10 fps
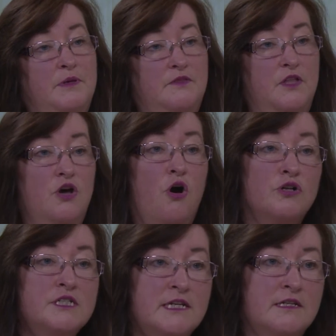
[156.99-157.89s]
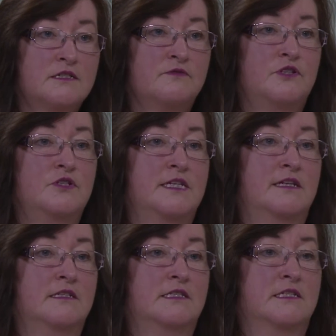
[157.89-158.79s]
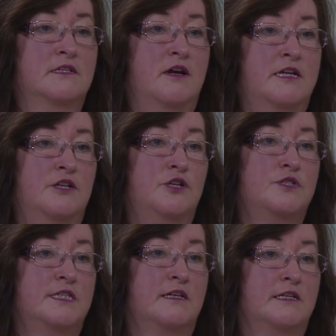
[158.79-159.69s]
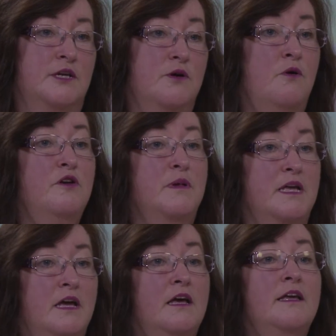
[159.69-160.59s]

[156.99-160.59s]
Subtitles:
but in the context of New Zealand society and New Zealand economy,